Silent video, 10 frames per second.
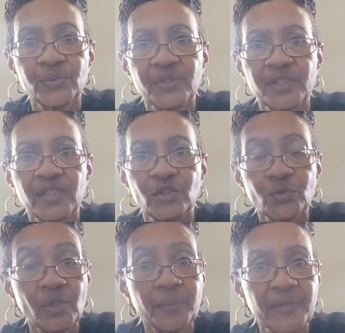the
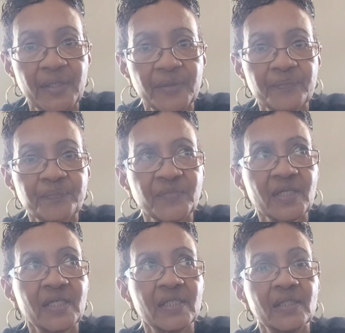doorbell
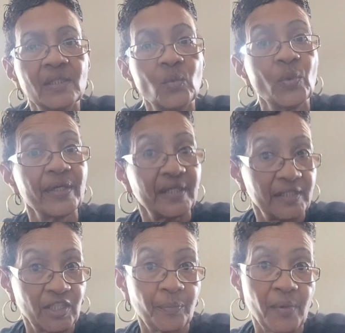when
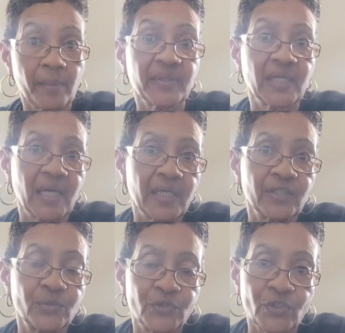in the apartment I
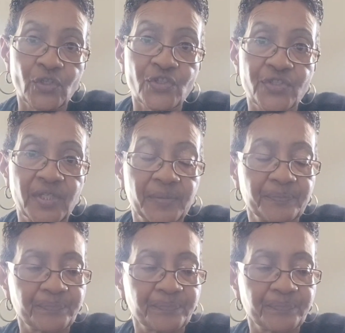had in New Jersey